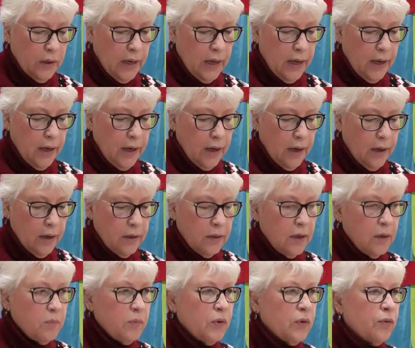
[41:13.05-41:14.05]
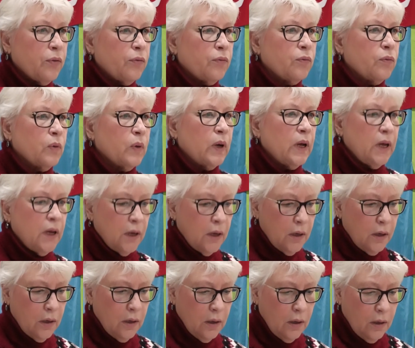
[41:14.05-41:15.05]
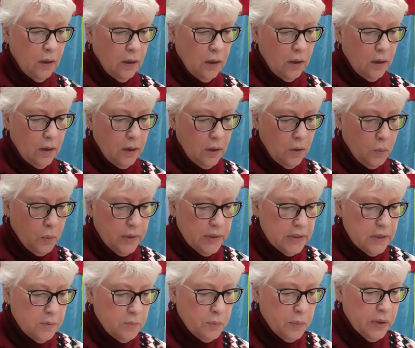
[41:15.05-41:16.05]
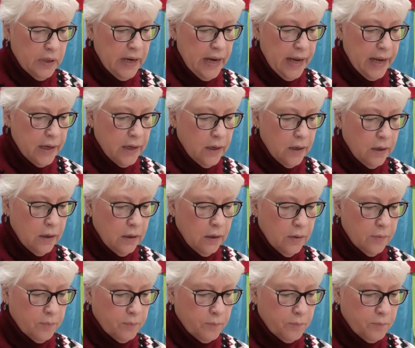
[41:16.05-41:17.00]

Okay, number 3, we did banana.